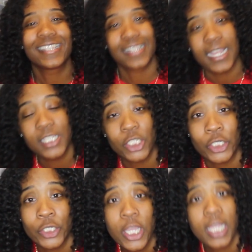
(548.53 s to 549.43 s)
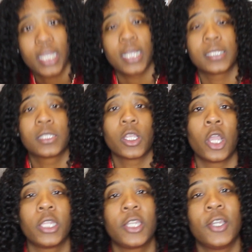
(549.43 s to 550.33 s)
Stay tuned, because it's
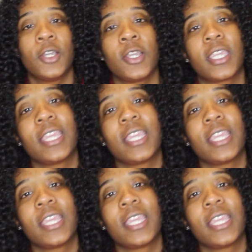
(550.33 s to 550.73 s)
only going